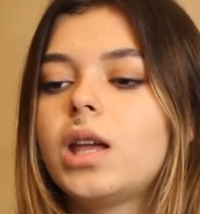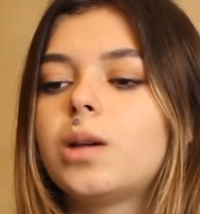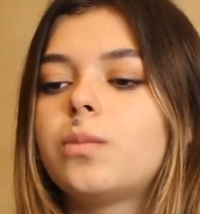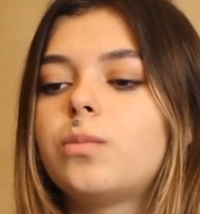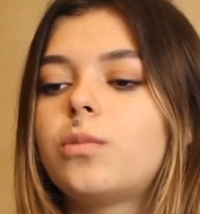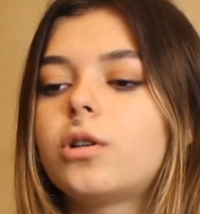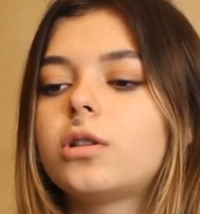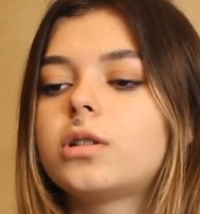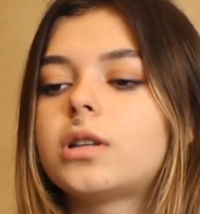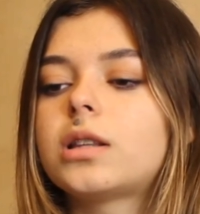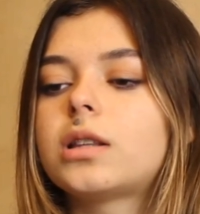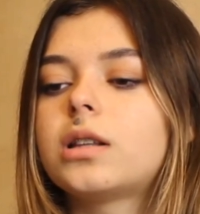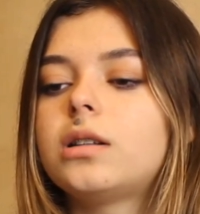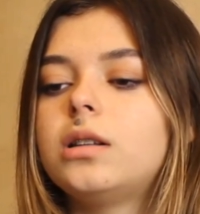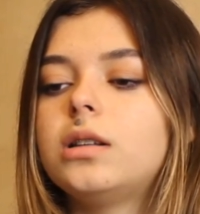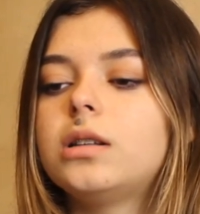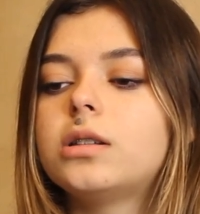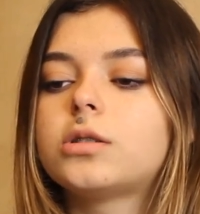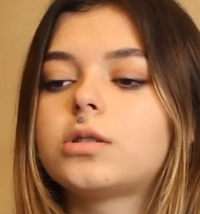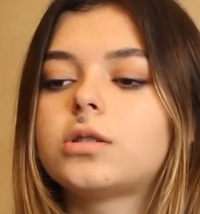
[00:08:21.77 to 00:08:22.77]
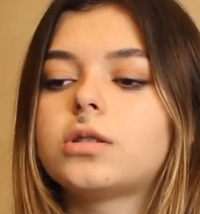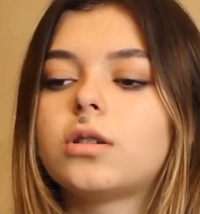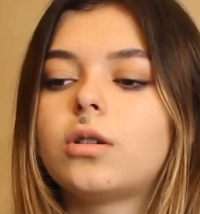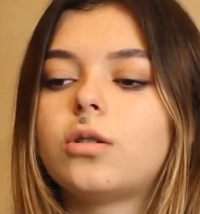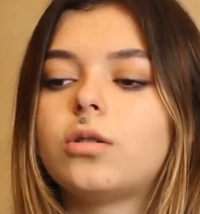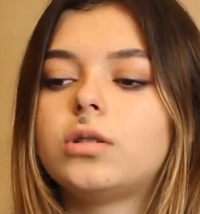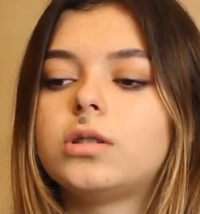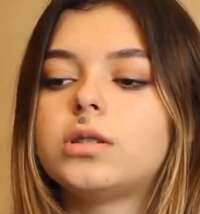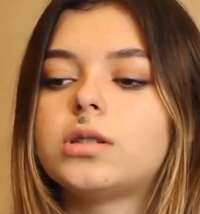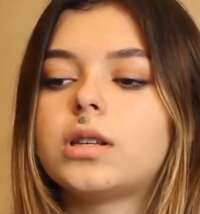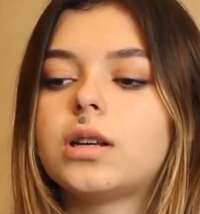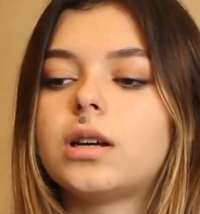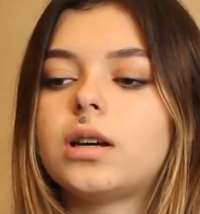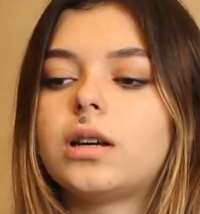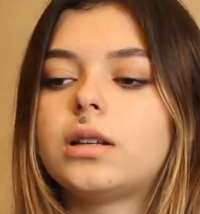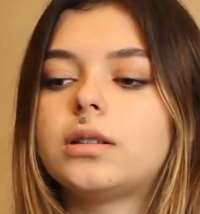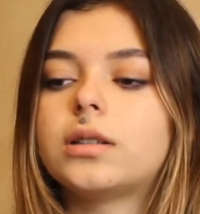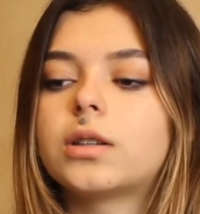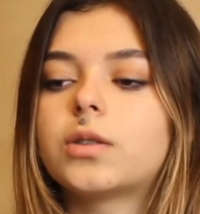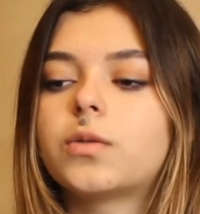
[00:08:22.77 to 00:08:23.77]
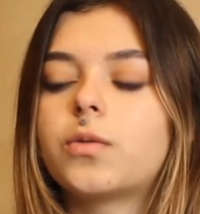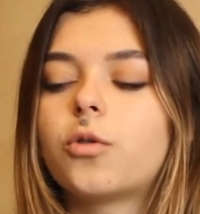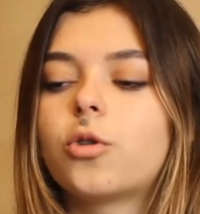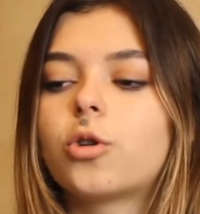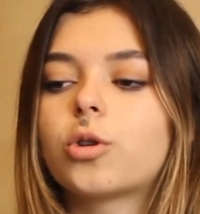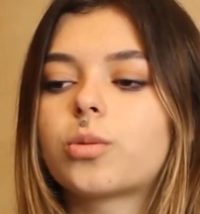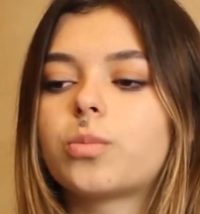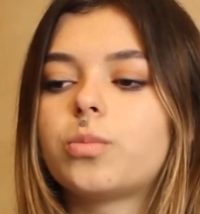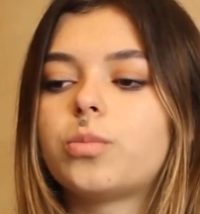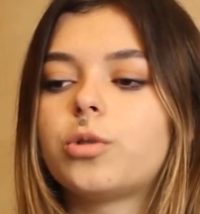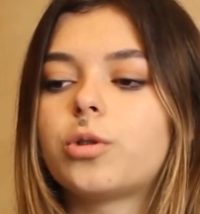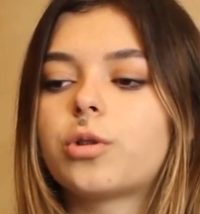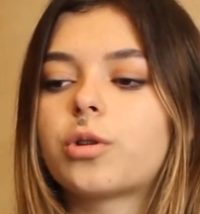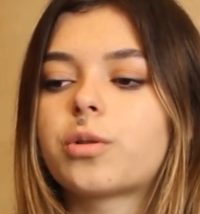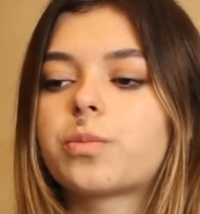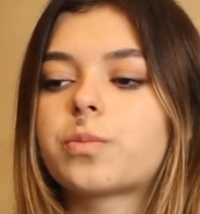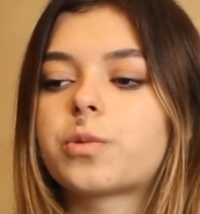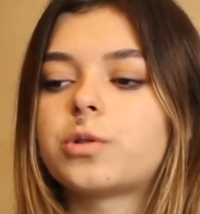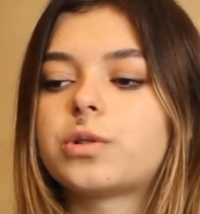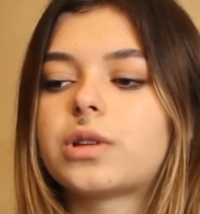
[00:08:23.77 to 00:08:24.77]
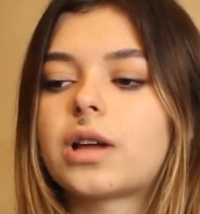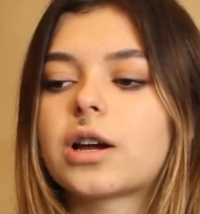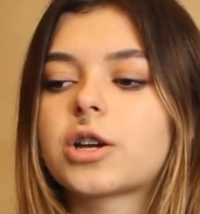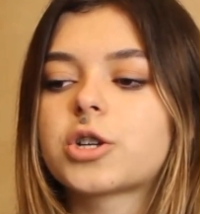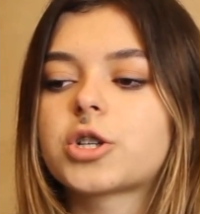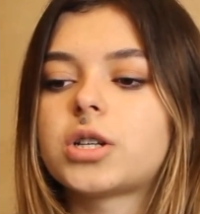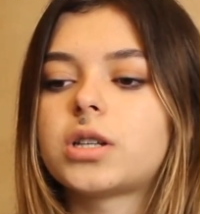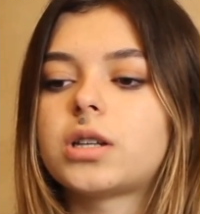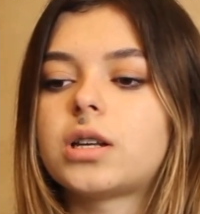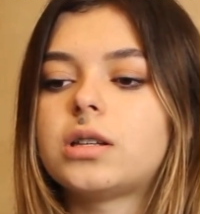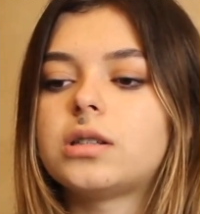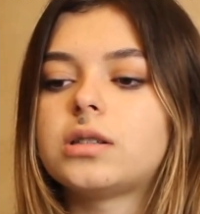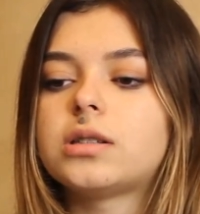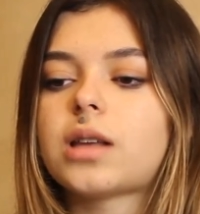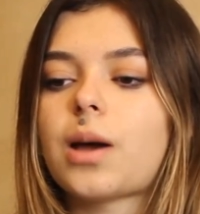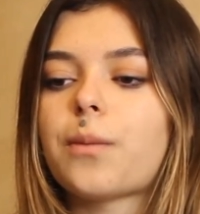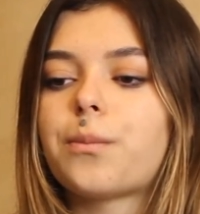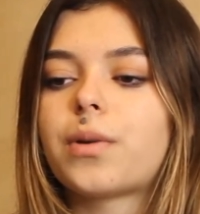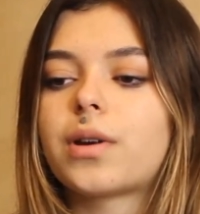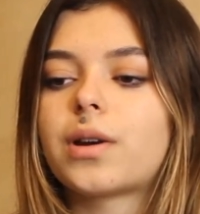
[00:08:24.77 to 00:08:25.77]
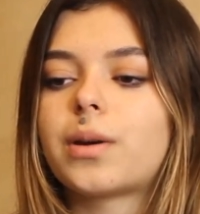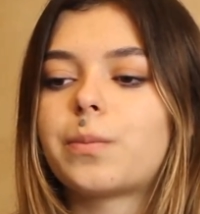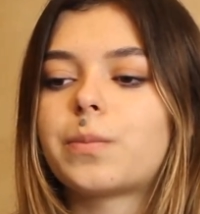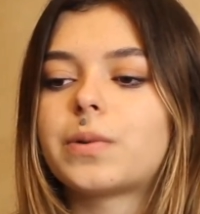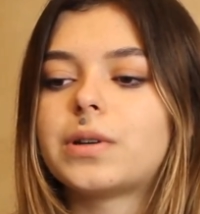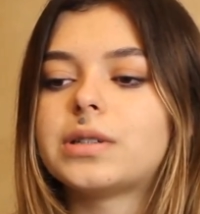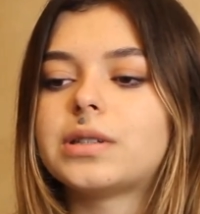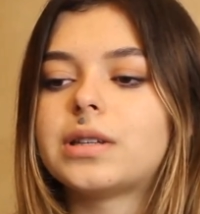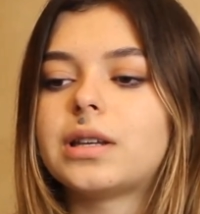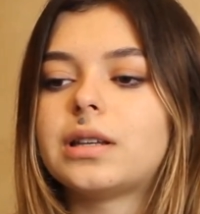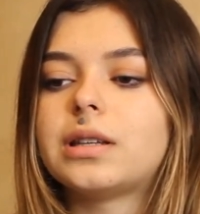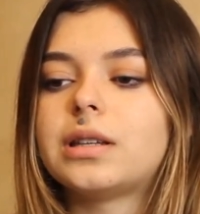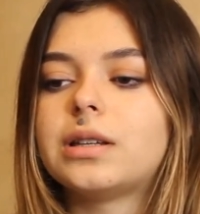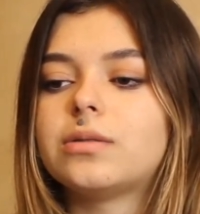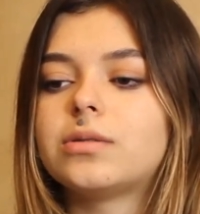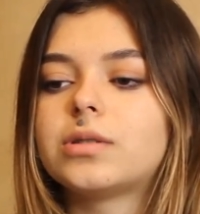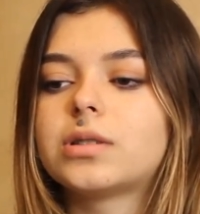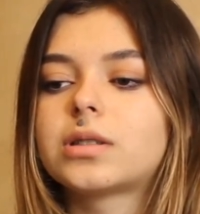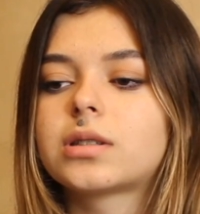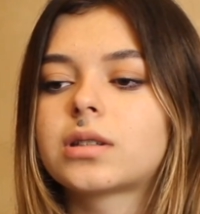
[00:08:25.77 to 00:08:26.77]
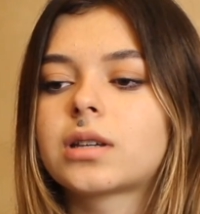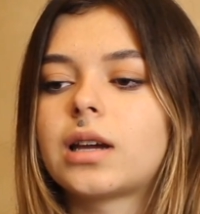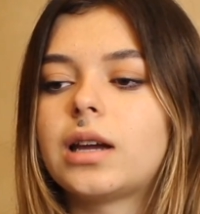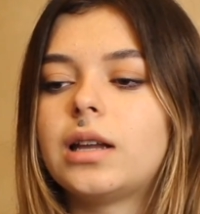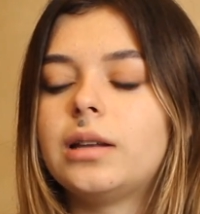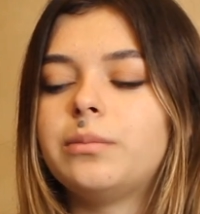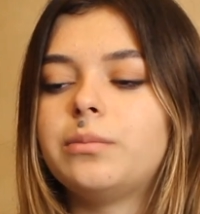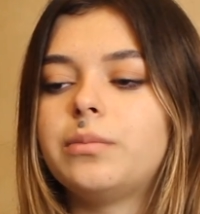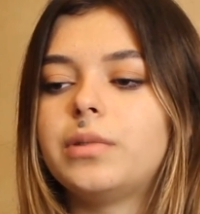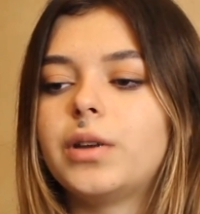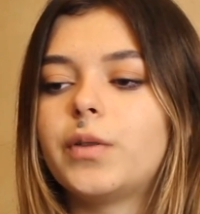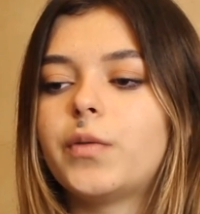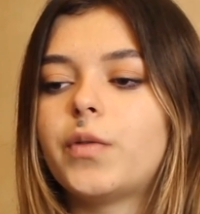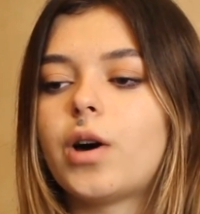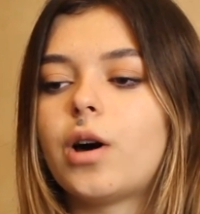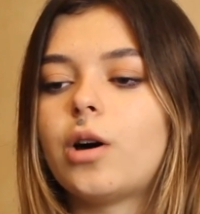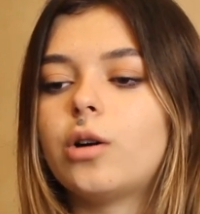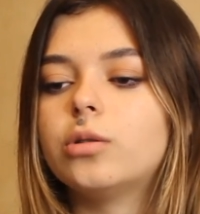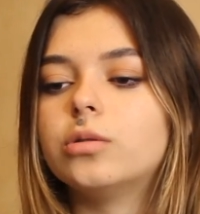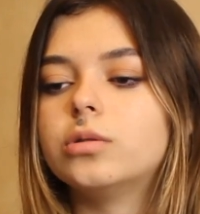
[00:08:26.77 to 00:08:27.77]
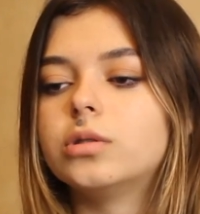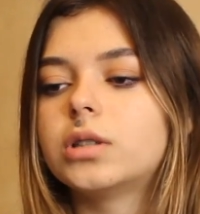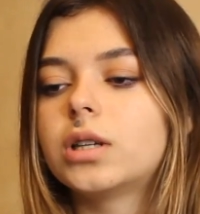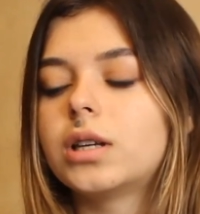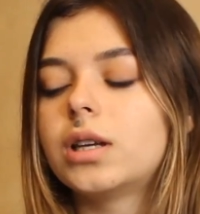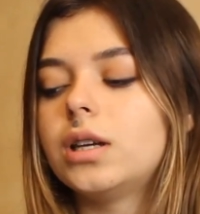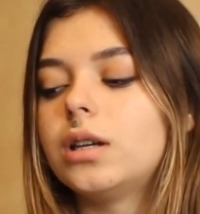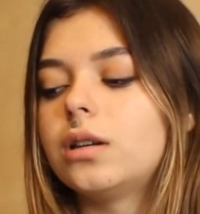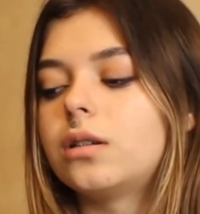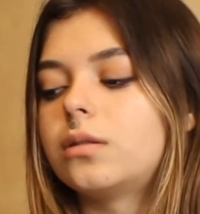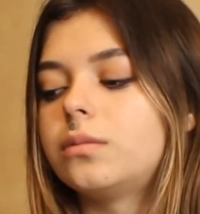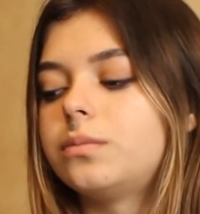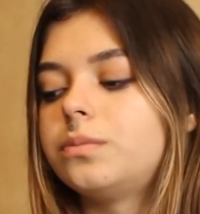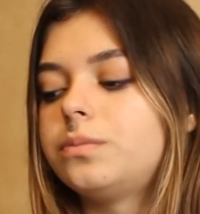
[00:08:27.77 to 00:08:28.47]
More details on the network block production and super-representatives can be found here.